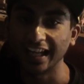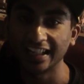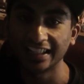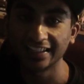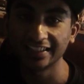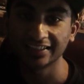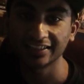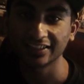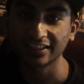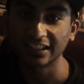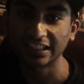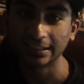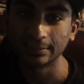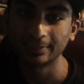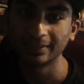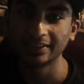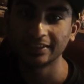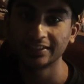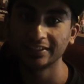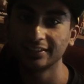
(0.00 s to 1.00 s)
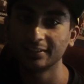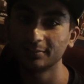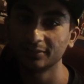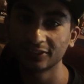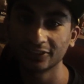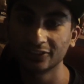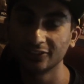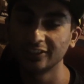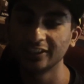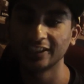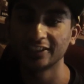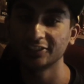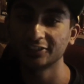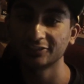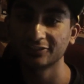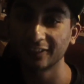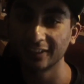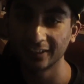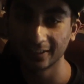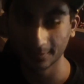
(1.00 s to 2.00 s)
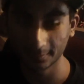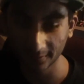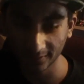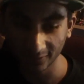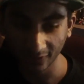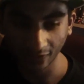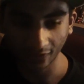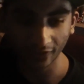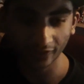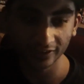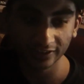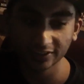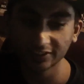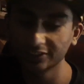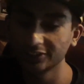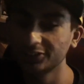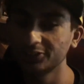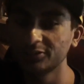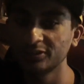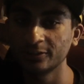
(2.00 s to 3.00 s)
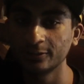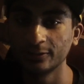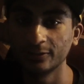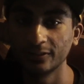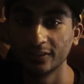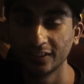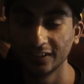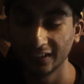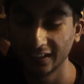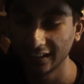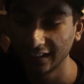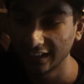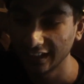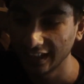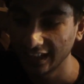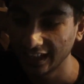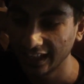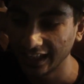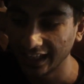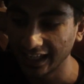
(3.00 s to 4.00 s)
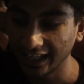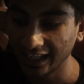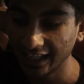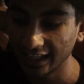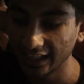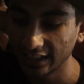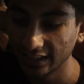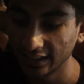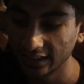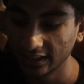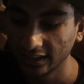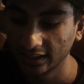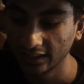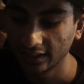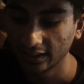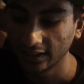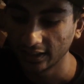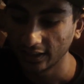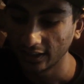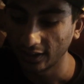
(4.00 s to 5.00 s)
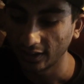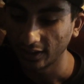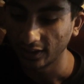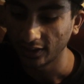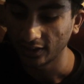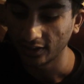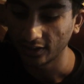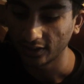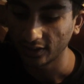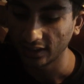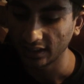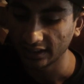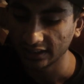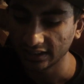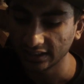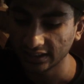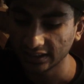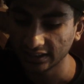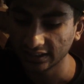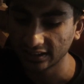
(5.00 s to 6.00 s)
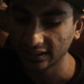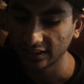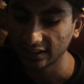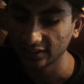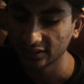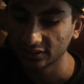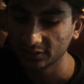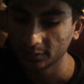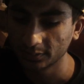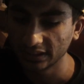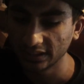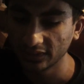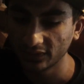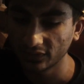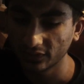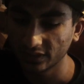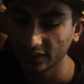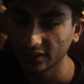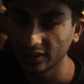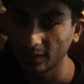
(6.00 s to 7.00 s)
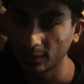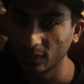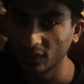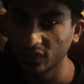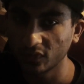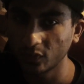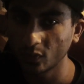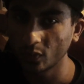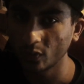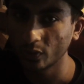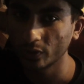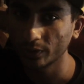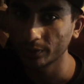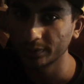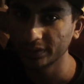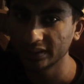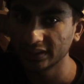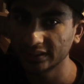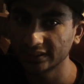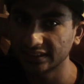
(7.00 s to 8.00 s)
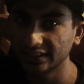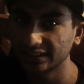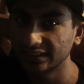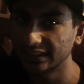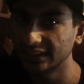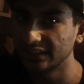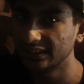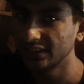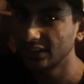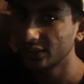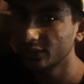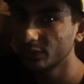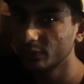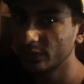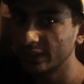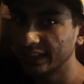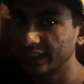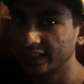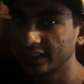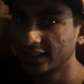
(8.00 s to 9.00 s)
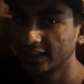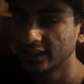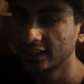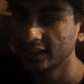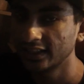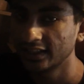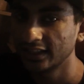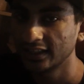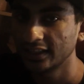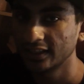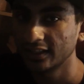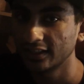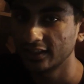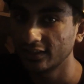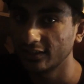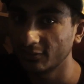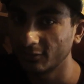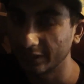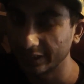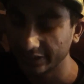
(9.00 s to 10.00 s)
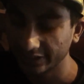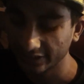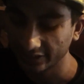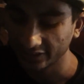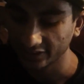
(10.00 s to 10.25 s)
ain't gonna lie about it. I'm telling you guys straight up, you know, oh, this is true. And I think I got into beef with Double Four because I did another rant with